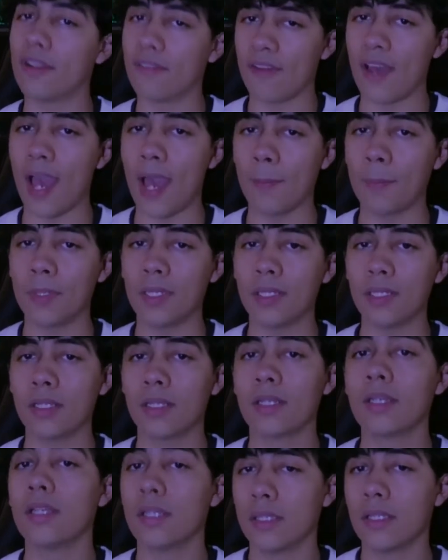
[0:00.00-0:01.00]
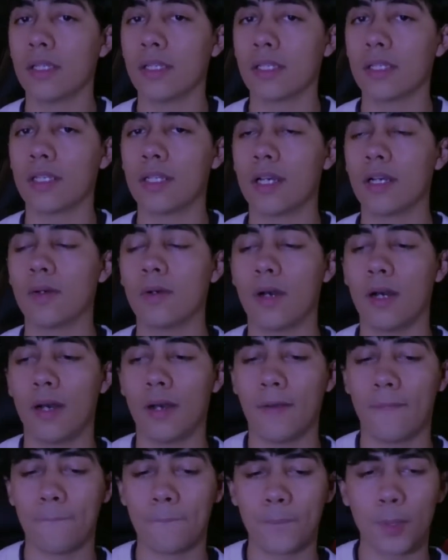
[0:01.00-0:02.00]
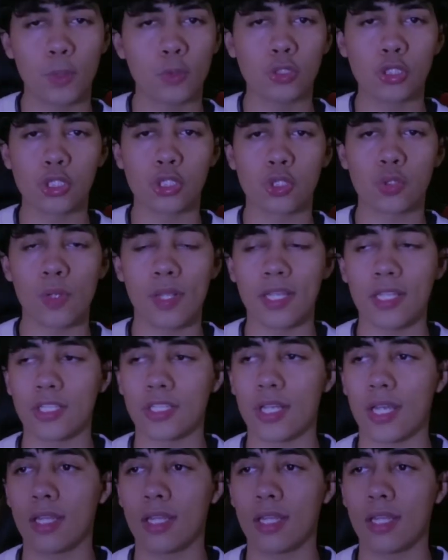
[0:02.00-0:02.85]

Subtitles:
have happened, but it was just strange.